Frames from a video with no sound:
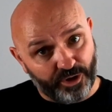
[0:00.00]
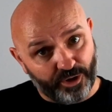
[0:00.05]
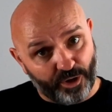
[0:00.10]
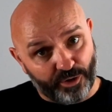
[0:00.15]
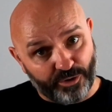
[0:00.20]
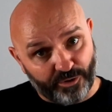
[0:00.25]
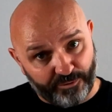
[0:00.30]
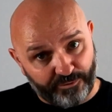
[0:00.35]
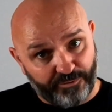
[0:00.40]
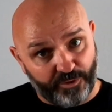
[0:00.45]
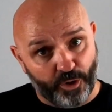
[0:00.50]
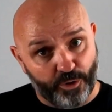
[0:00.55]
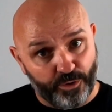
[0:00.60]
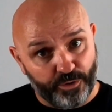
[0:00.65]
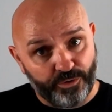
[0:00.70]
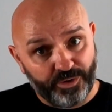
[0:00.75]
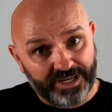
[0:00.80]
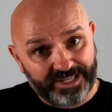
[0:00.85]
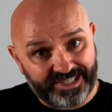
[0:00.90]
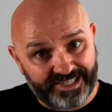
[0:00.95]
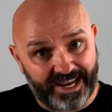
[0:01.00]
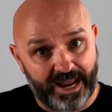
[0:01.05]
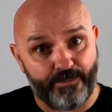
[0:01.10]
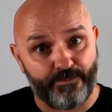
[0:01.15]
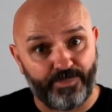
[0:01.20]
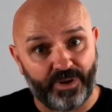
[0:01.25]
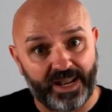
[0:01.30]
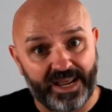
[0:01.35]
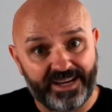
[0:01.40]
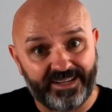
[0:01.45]
the flow
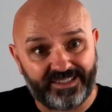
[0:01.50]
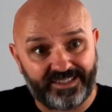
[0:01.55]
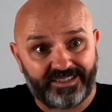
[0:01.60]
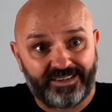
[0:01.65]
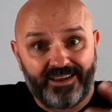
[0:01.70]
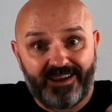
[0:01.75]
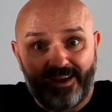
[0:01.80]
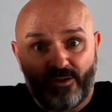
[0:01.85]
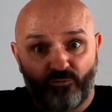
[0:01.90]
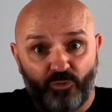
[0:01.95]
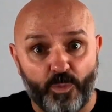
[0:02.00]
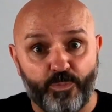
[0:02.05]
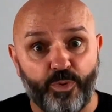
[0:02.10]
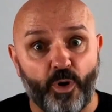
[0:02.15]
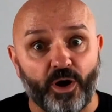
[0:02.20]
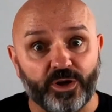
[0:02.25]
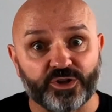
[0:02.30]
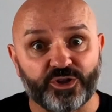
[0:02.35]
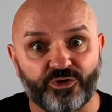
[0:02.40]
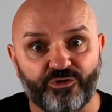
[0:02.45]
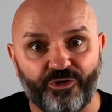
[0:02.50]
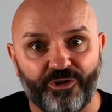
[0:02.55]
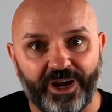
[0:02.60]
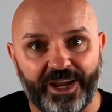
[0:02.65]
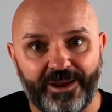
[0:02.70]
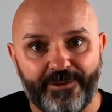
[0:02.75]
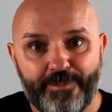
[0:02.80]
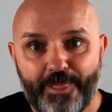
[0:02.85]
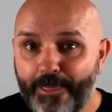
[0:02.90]
templates repository?